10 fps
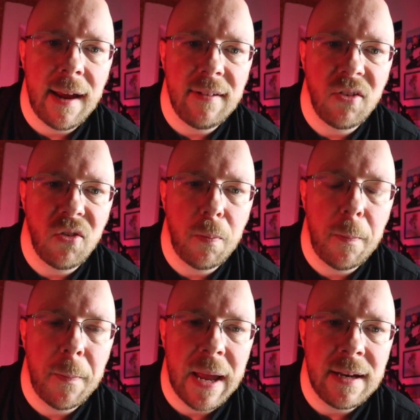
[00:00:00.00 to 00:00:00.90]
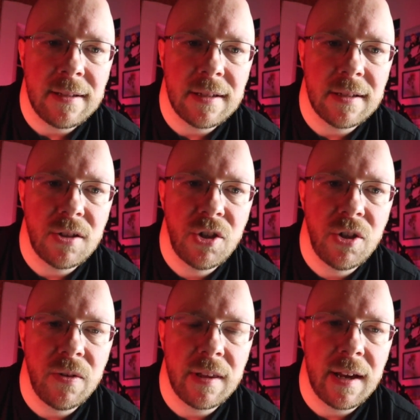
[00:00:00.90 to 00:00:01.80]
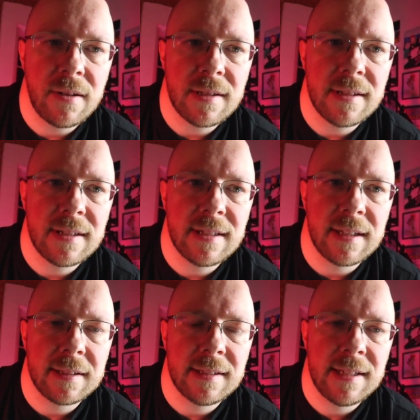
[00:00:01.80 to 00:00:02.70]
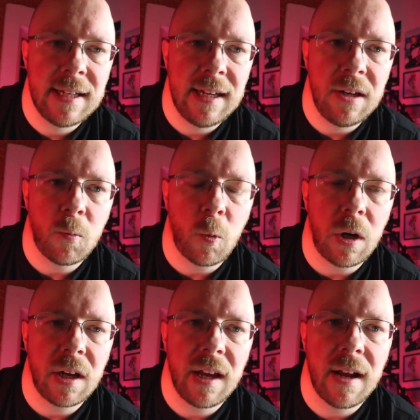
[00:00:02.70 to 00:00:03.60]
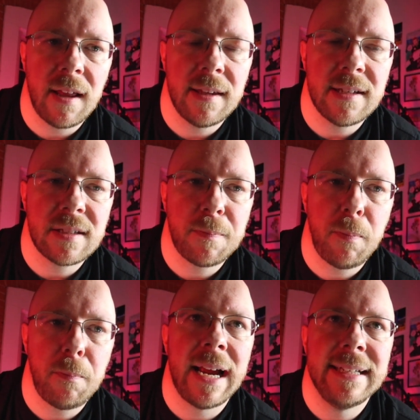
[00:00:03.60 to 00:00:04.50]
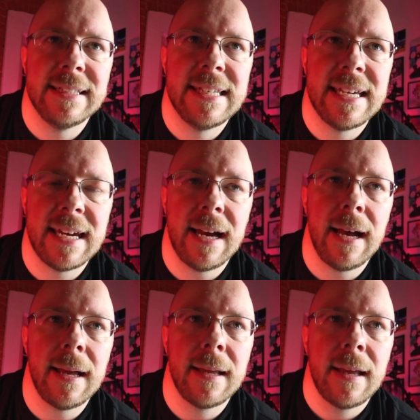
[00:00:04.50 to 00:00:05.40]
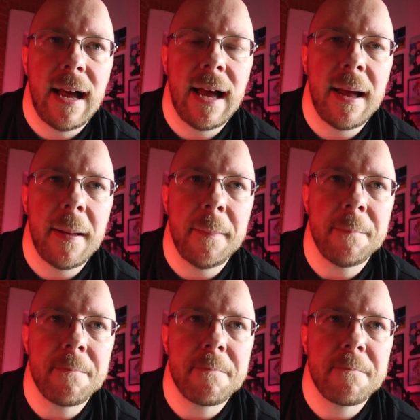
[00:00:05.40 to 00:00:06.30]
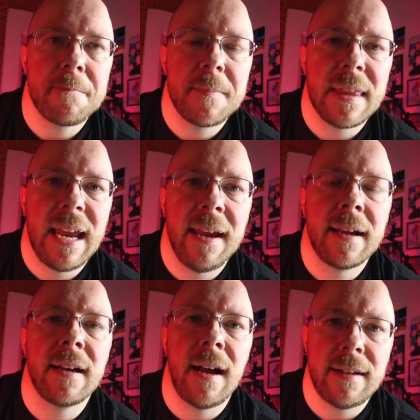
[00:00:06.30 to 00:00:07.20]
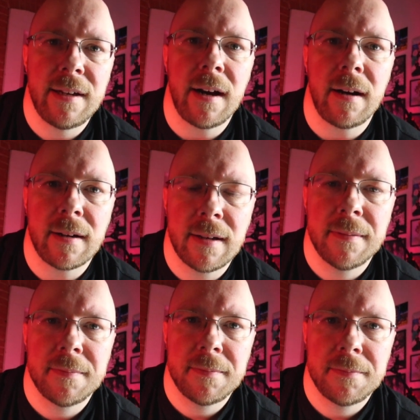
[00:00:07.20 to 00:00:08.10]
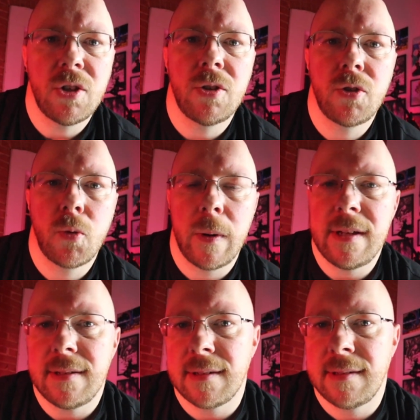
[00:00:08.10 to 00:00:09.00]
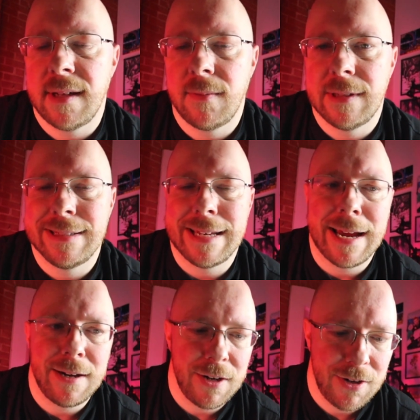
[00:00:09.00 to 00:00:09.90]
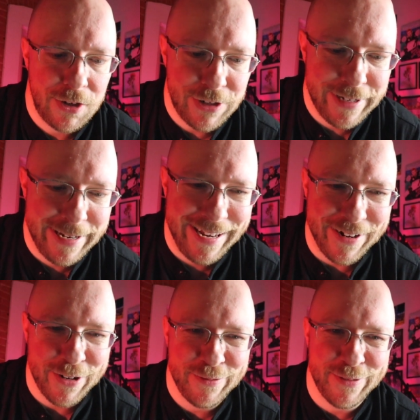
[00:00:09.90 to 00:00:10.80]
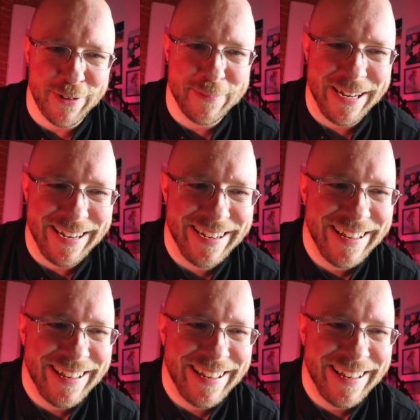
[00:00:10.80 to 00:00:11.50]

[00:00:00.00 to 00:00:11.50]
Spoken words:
I spent 2016 working on this idea. It got dark. 2016 was not a good year for me.